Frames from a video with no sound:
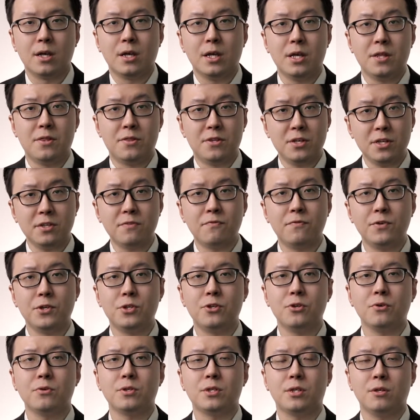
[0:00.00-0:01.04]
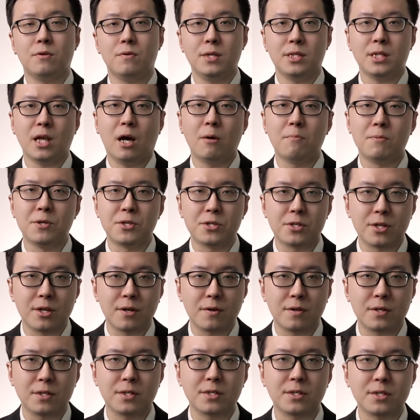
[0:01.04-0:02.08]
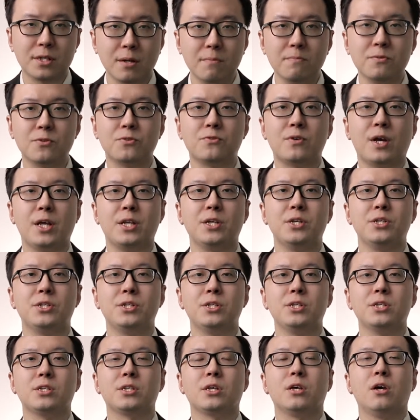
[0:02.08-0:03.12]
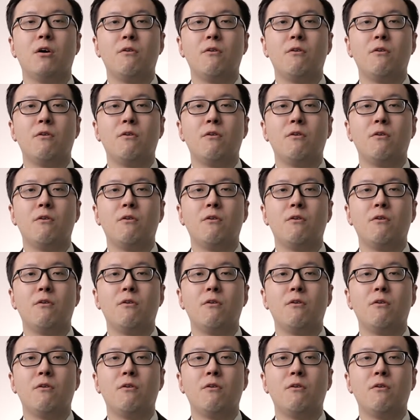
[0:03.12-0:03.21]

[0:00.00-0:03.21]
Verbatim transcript: In this video series, I'll be sharing some strategies